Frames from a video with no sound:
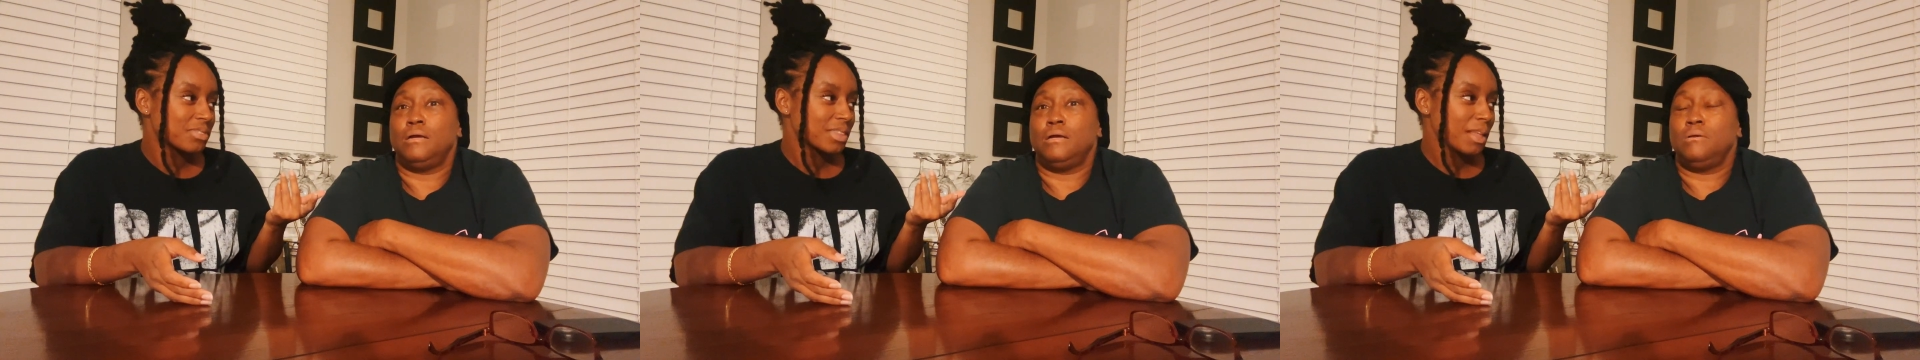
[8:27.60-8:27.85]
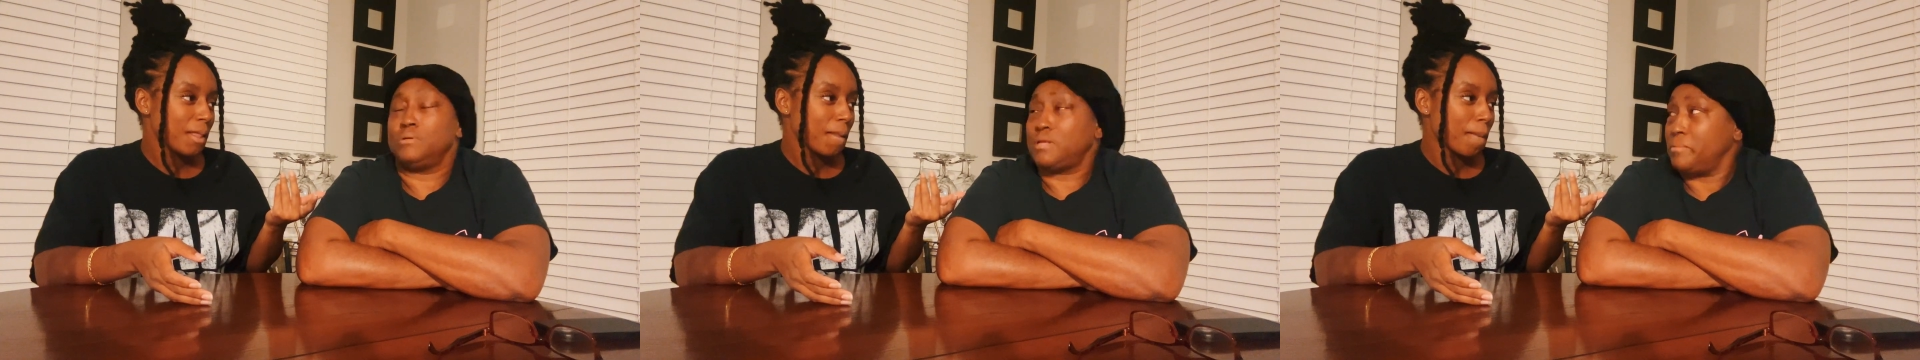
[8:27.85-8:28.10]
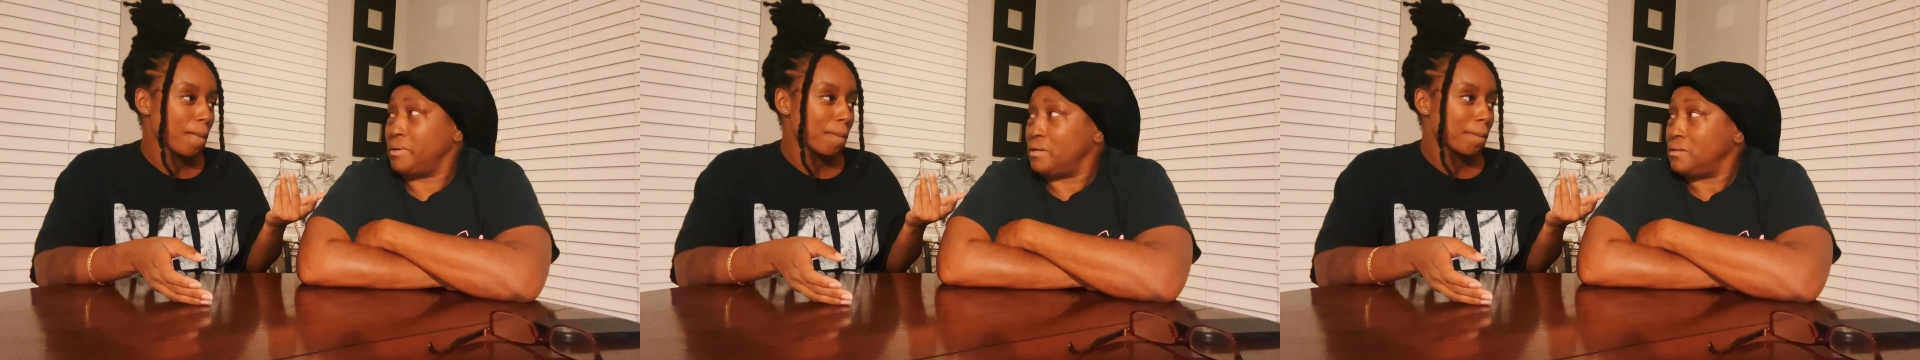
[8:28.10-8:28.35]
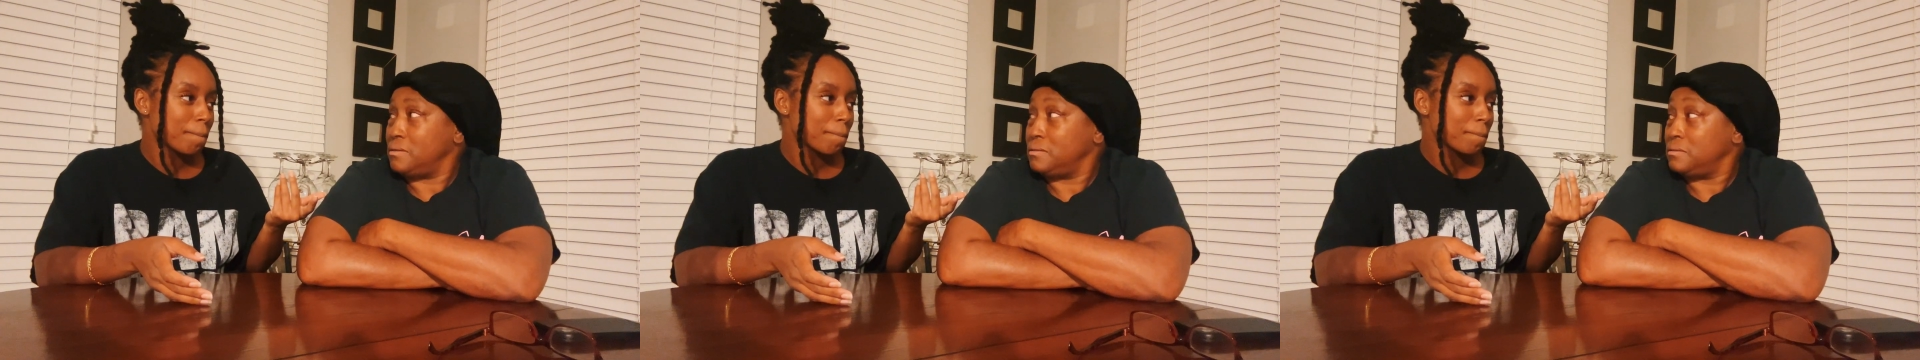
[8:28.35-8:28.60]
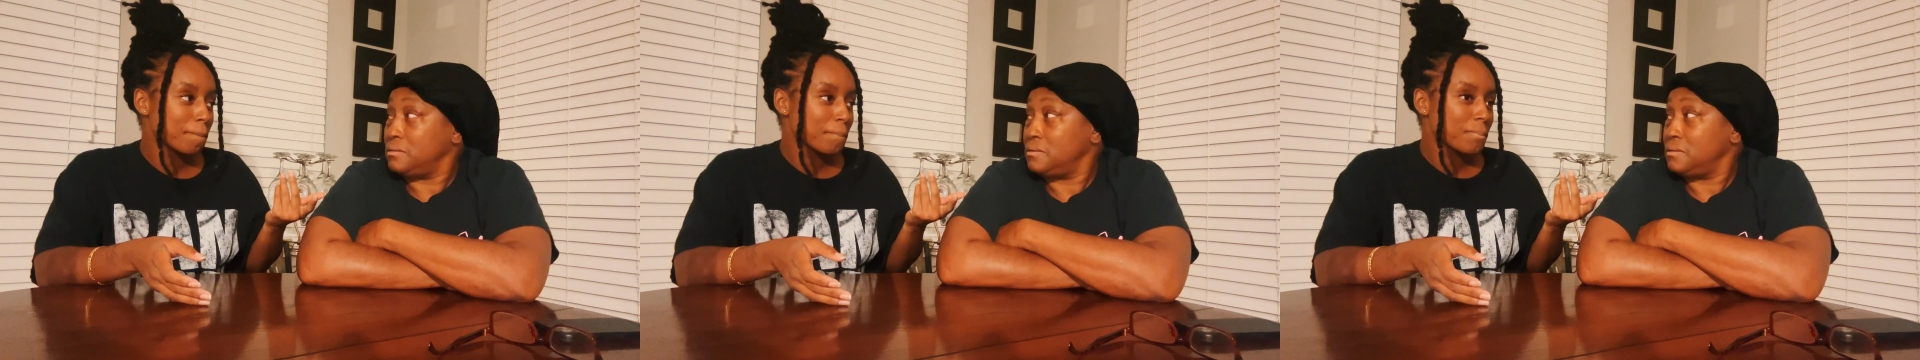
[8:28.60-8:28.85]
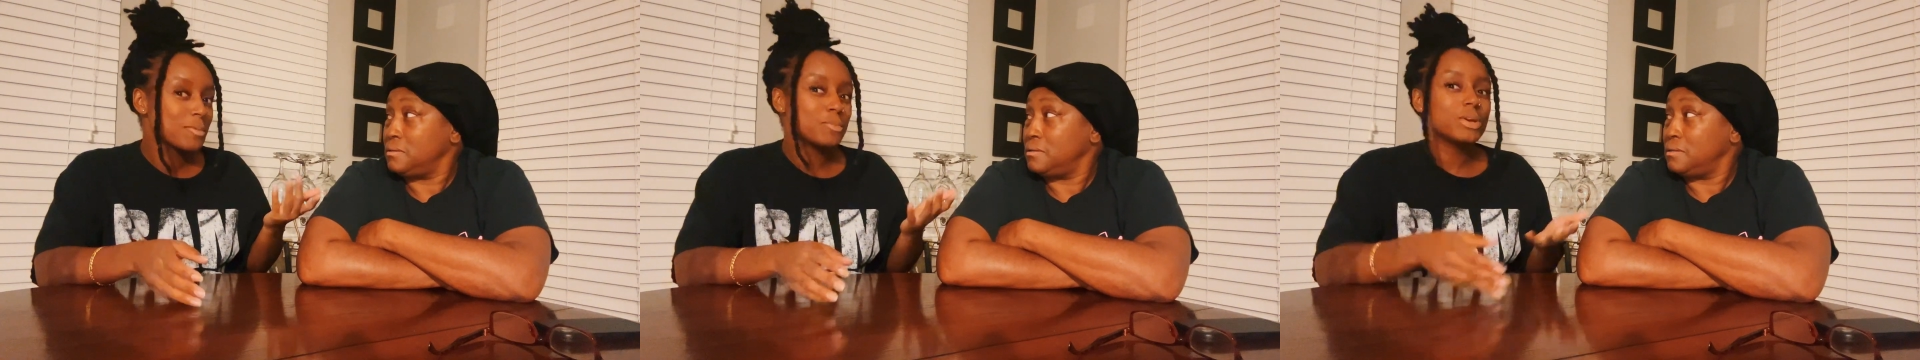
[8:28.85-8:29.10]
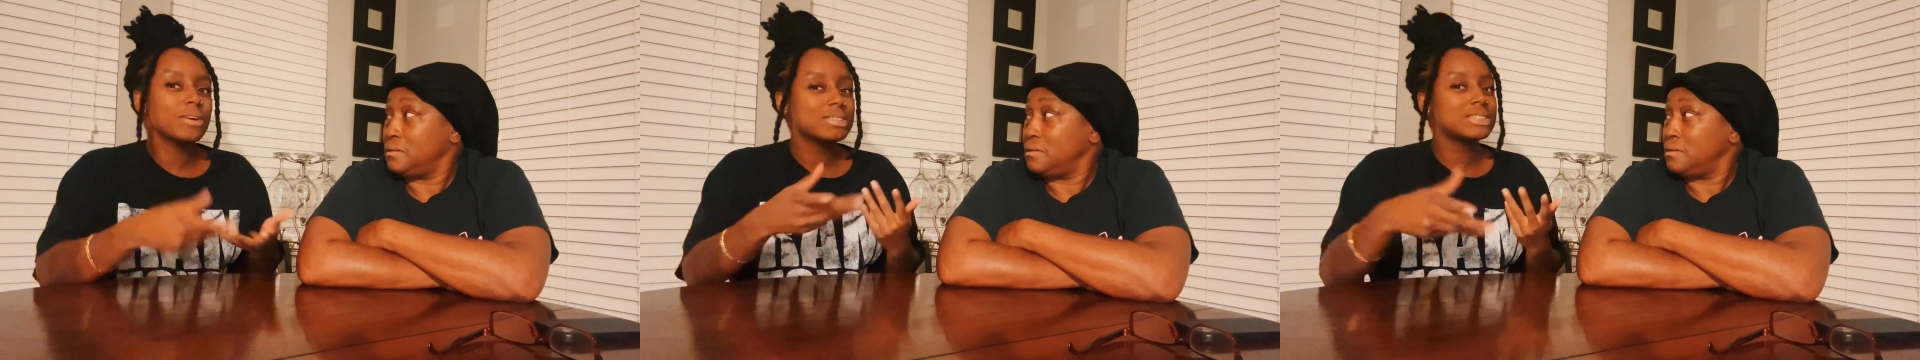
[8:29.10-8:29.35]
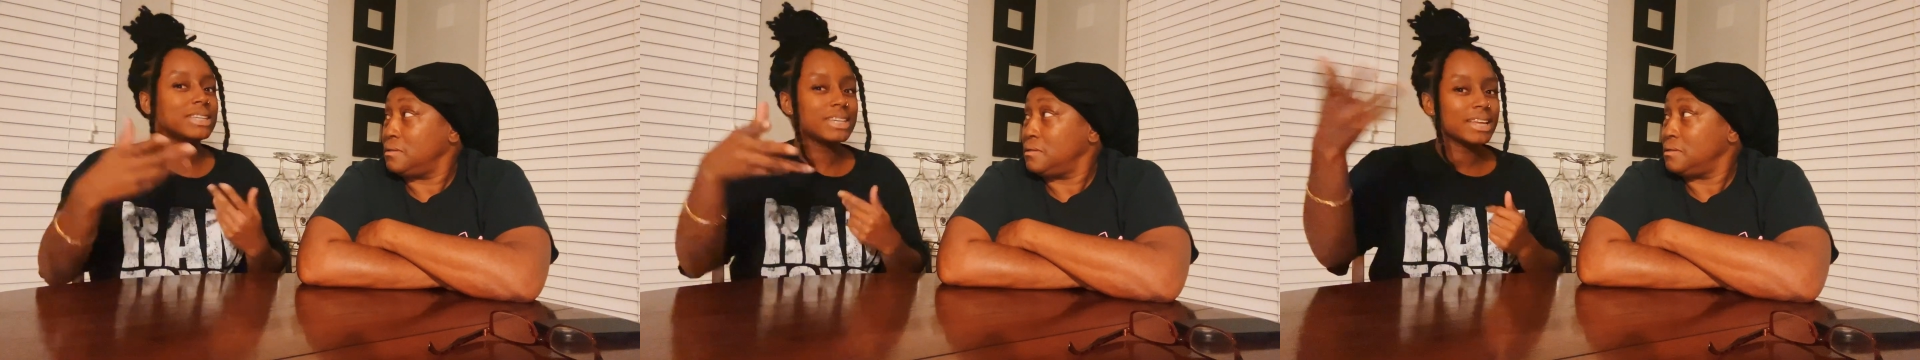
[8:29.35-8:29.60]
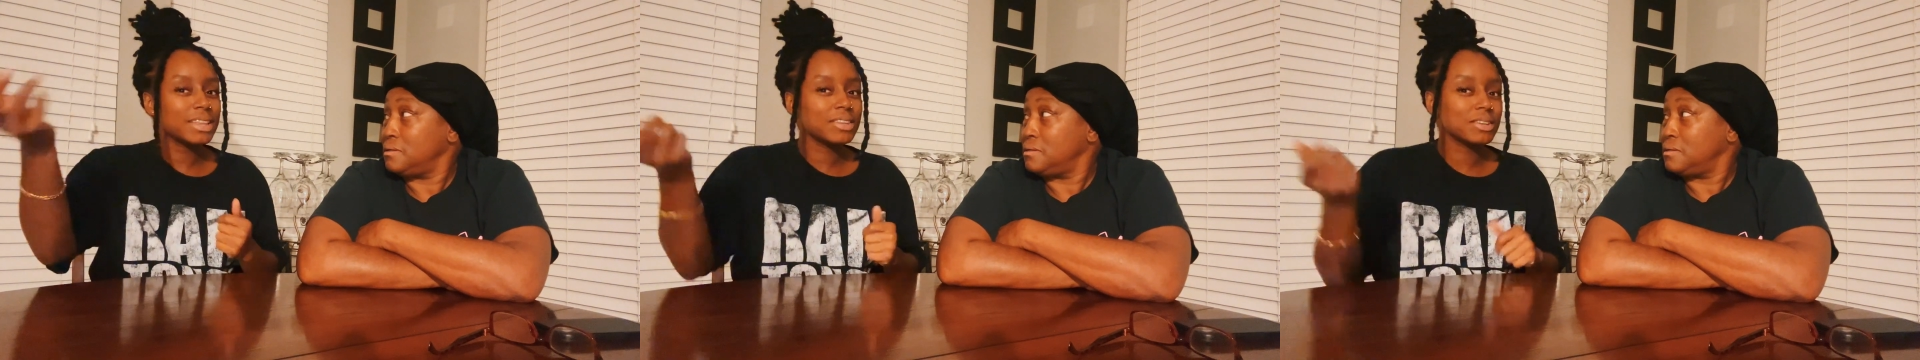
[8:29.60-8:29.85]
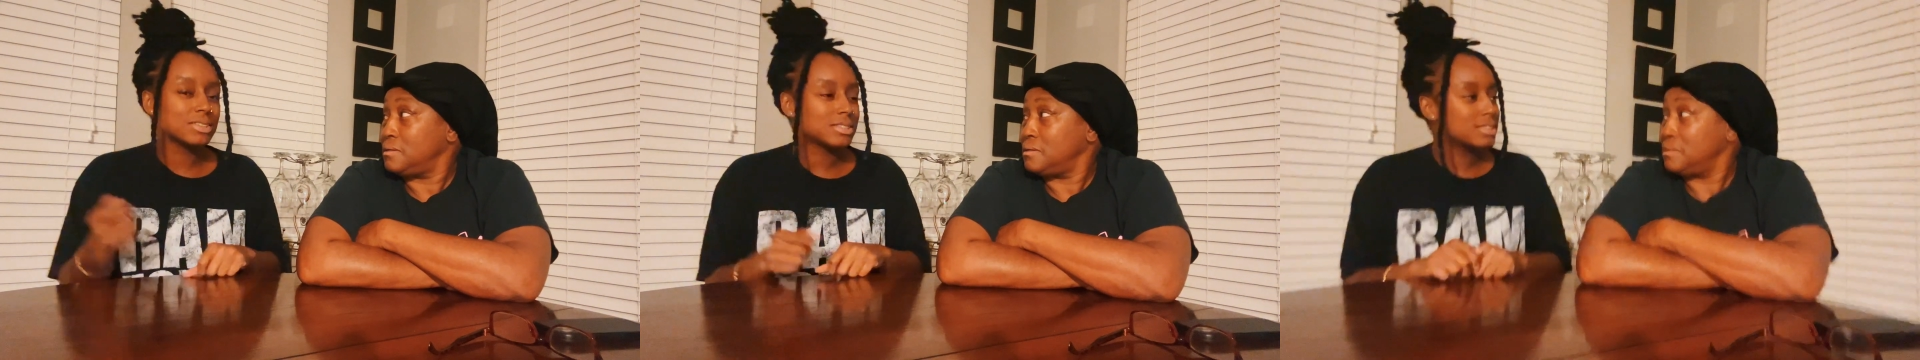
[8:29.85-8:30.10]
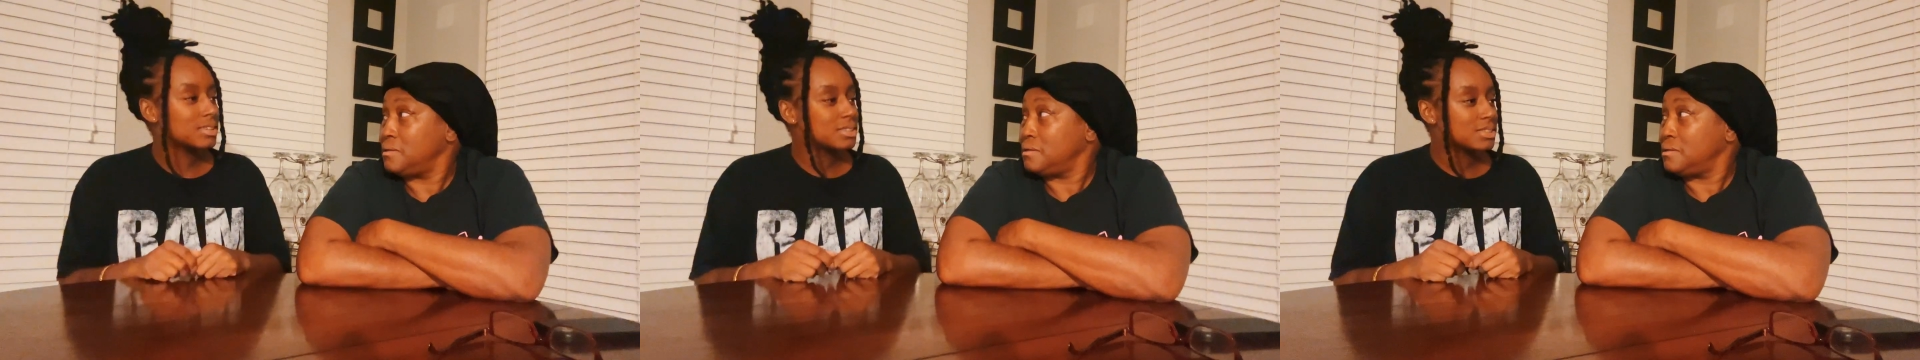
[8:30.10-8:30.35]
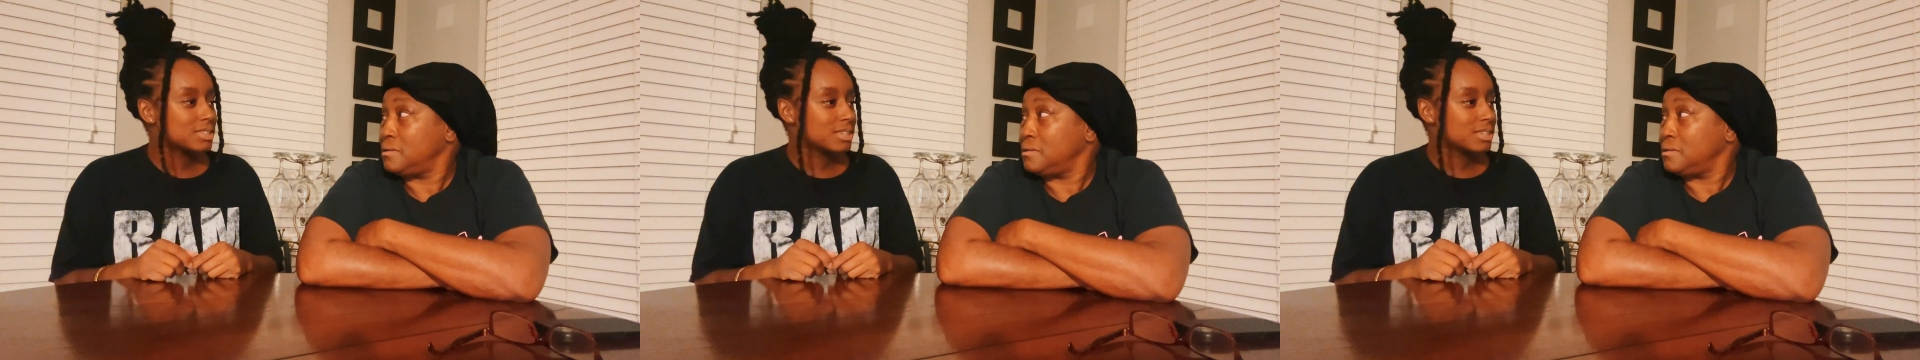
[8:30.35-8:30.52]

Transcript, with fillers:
Speaker 1: What that mean? We have to send in the, the